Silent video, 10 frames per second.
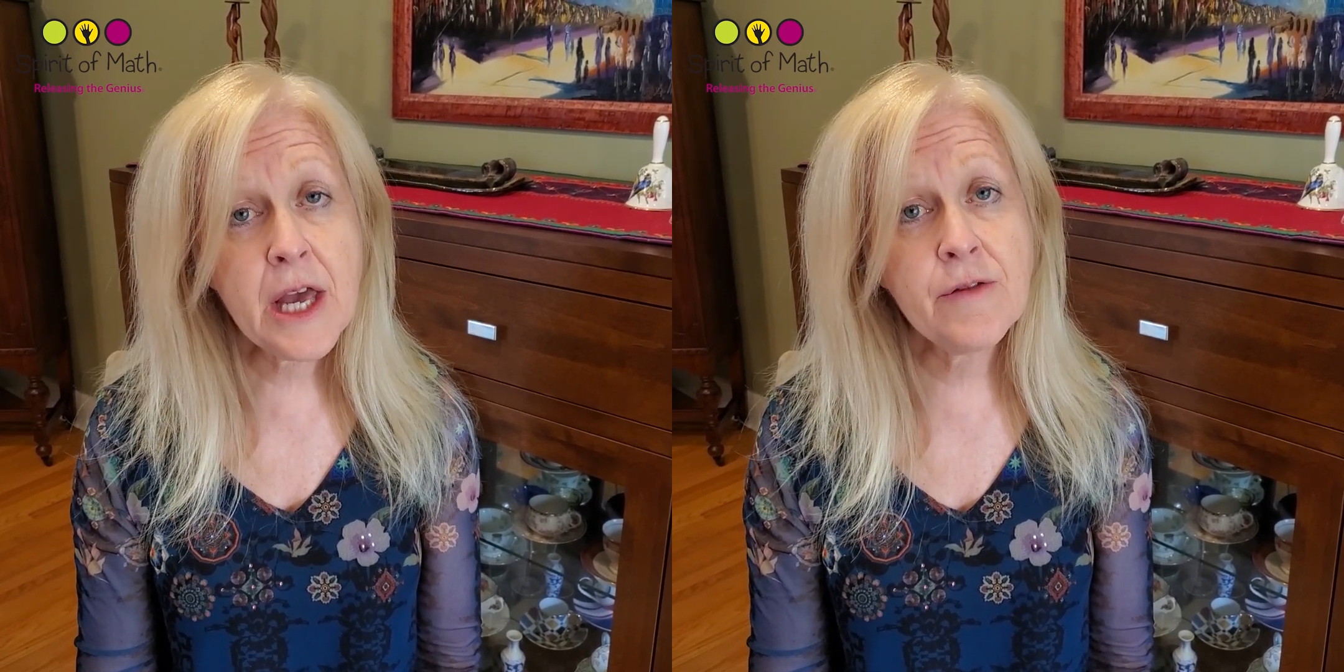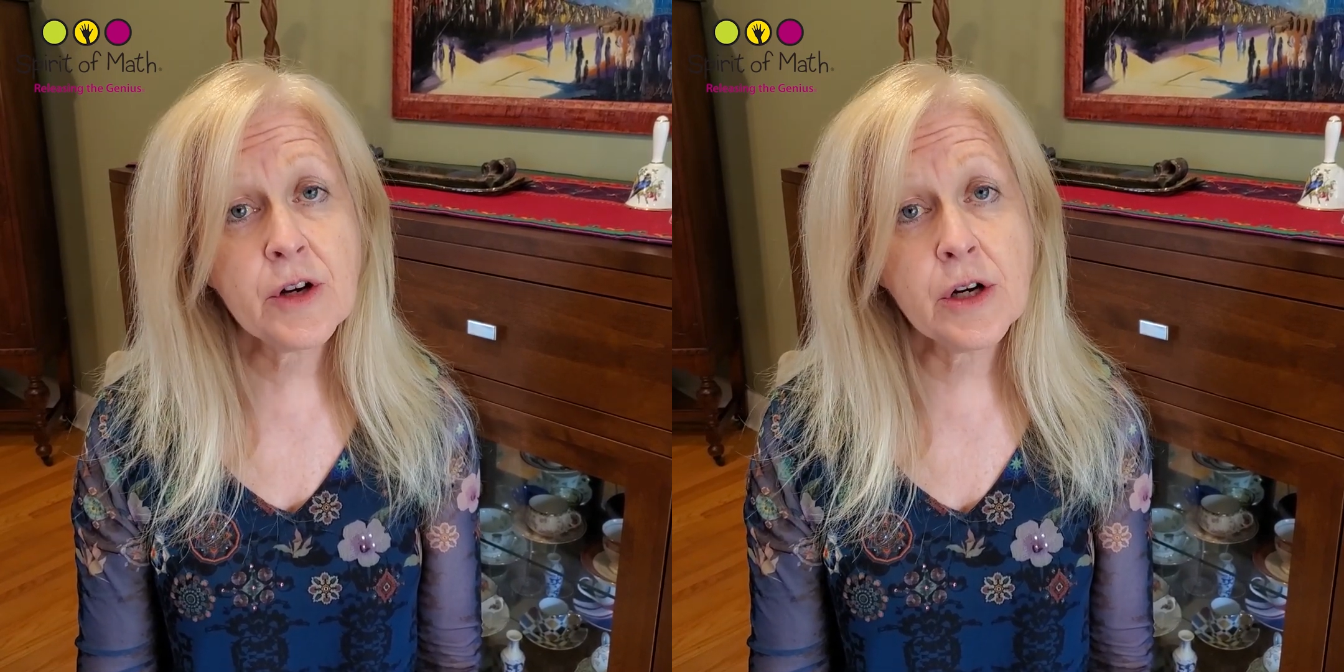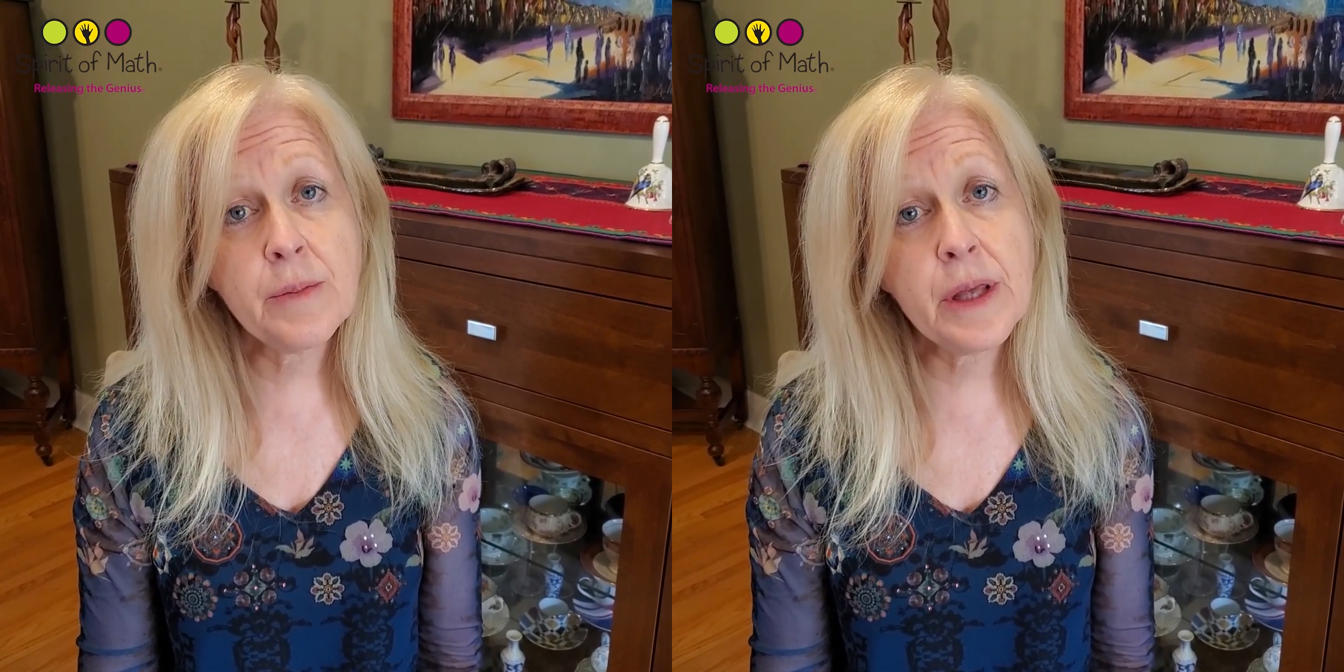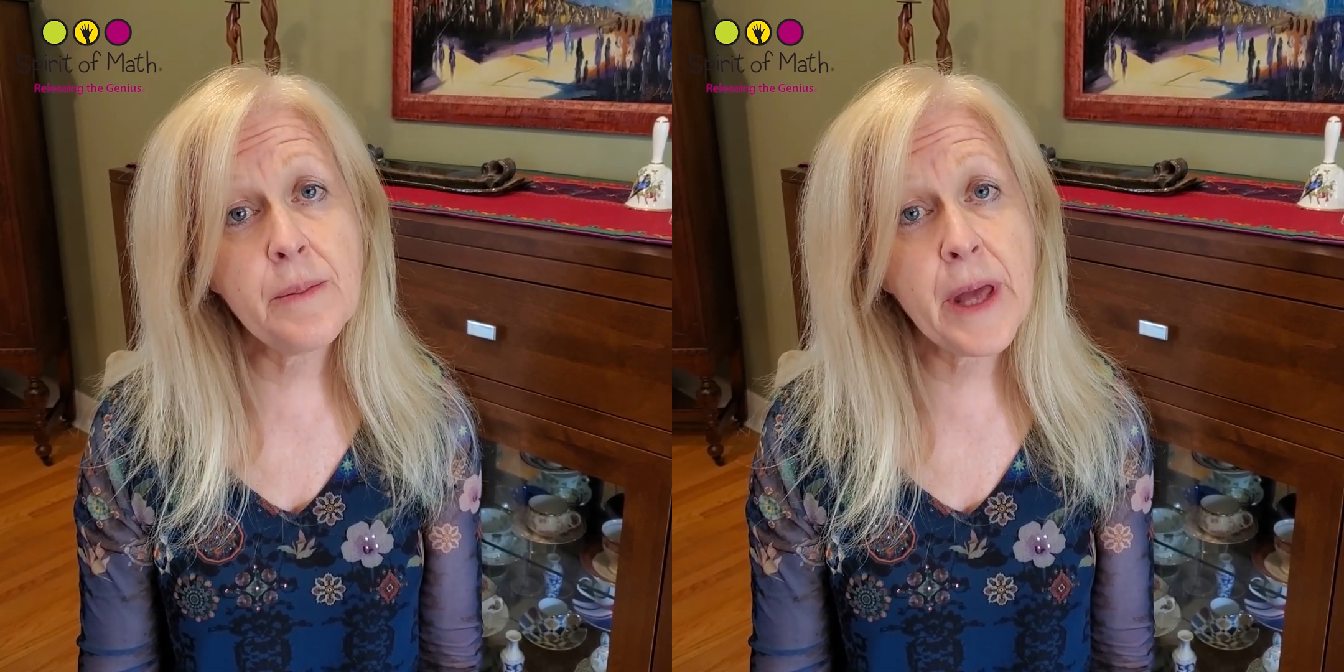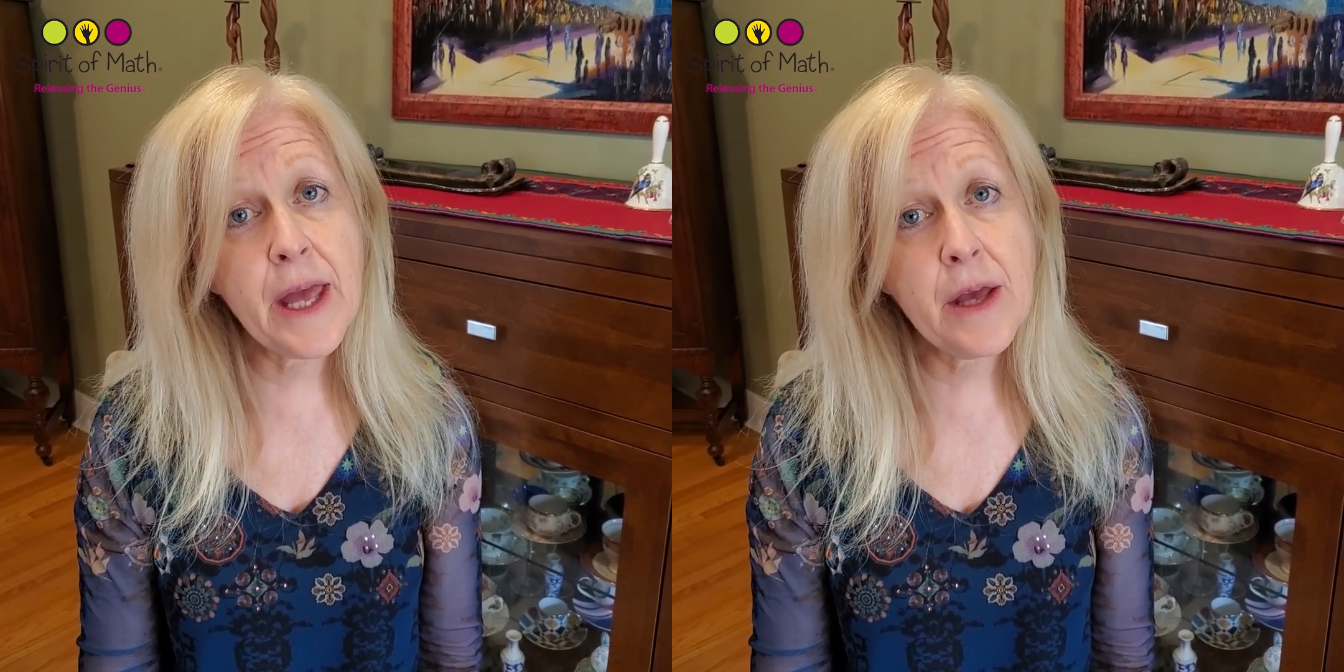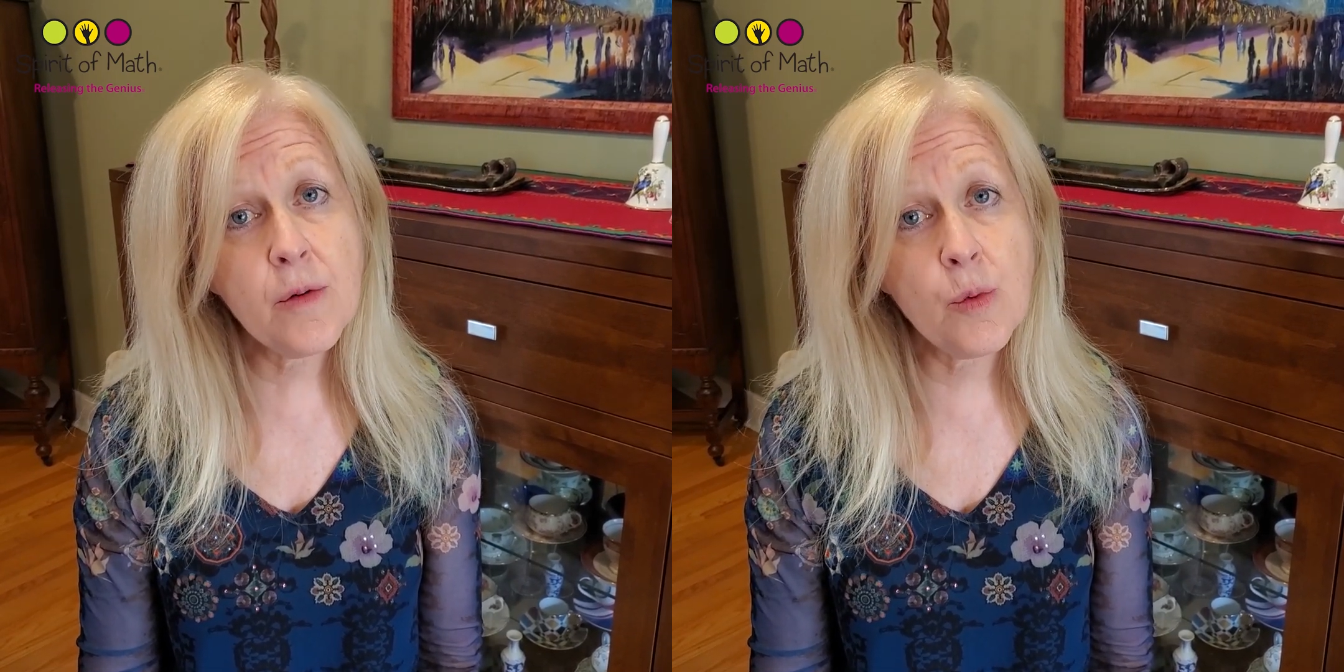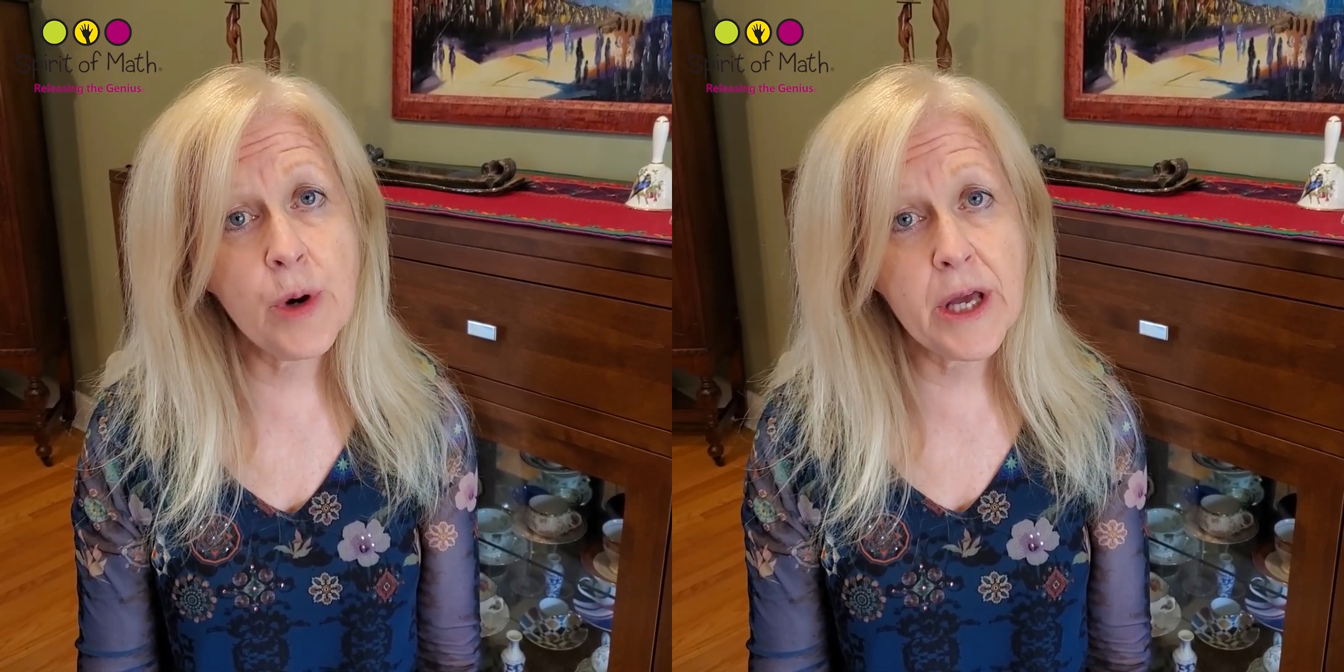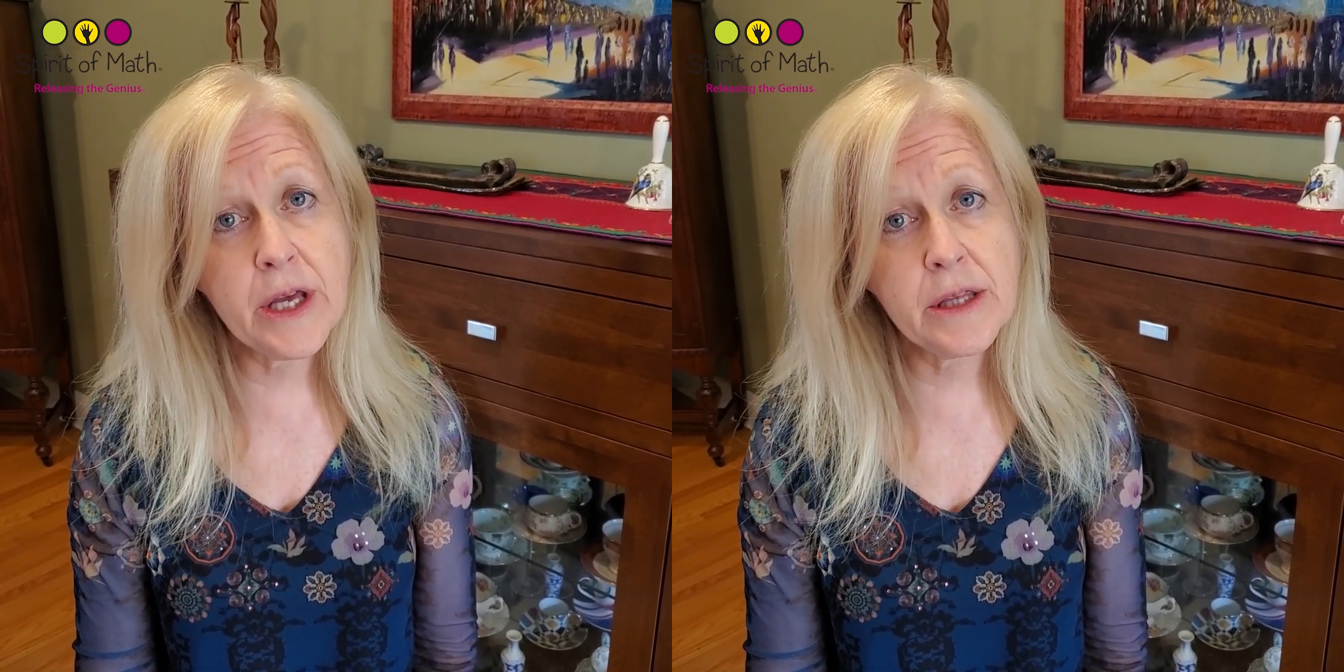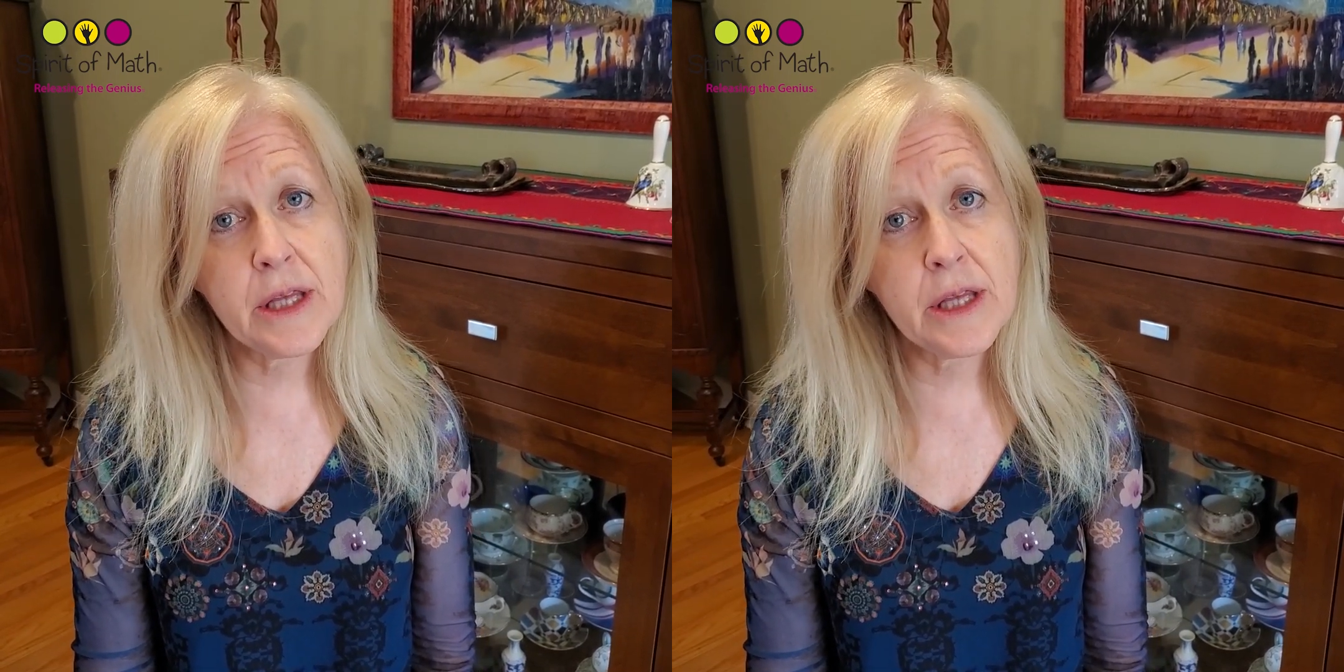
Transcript: If you're going to be paying with